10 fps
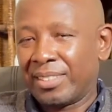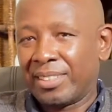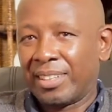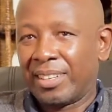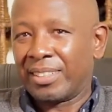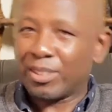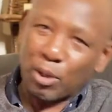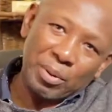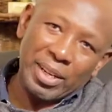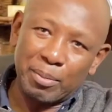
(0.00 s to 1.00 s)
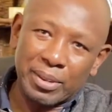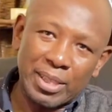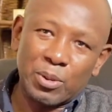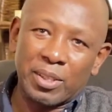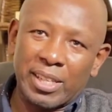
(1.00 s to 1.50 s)
uh, stop another
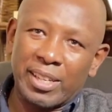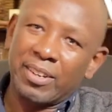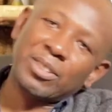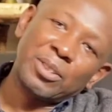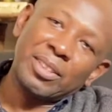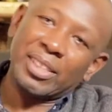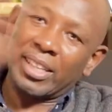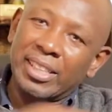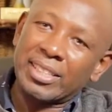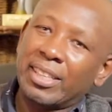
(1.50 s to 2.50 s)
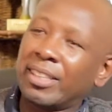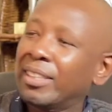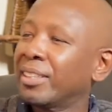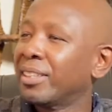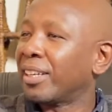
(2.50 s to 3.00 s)
matatu in the other direction, I
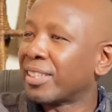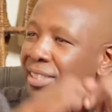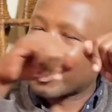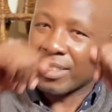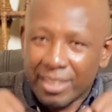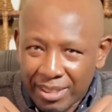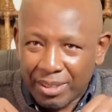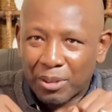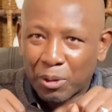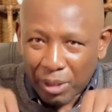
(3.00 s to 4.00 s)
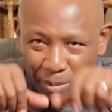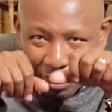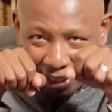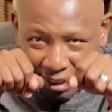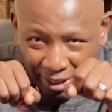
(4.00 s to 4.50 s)
enter, I just sit, holding
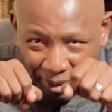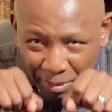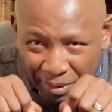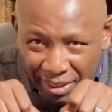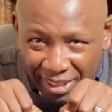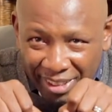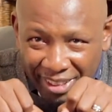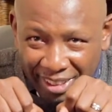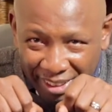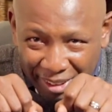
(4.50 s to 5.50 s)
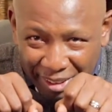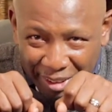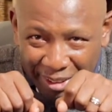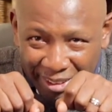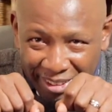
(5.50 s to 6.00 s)
my carrier.
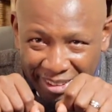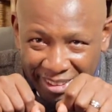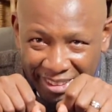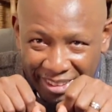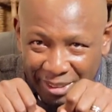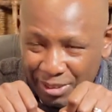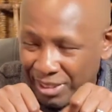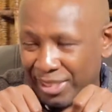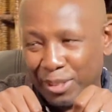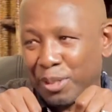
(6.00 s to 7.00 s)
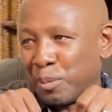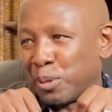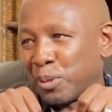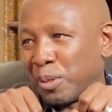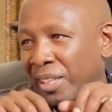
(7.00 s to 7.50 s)
Uh, it's just a
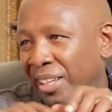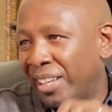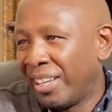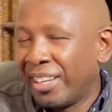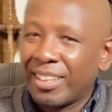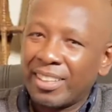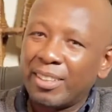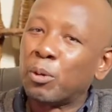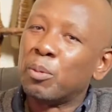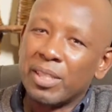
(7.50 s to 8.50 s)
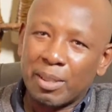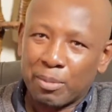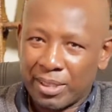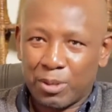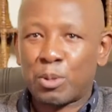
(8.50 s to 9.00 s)
horrible story nobody in the
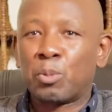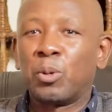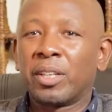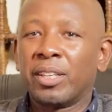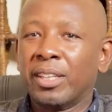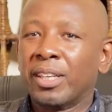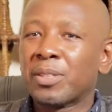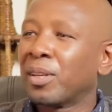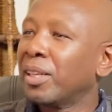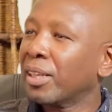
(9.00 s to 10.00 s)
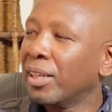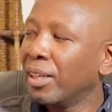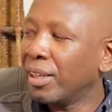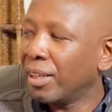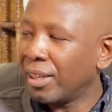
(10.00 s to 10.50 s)
matatu spoke. Eh? Guys were like,
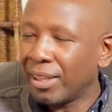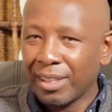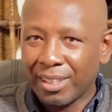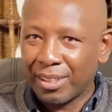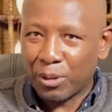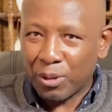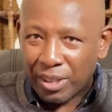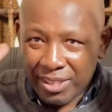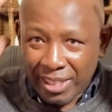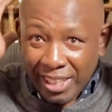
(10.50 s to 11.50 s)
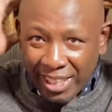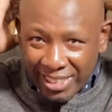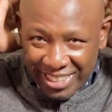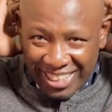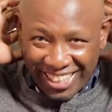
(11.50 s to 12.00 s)
hey, hey, hey. you know, you can see
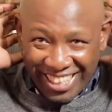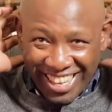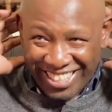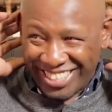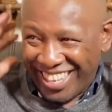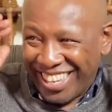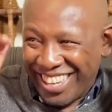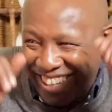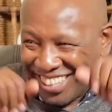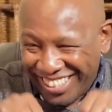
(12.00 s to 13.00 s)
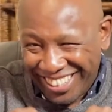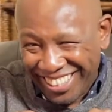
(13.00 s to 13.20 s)
glass in yeah. guys.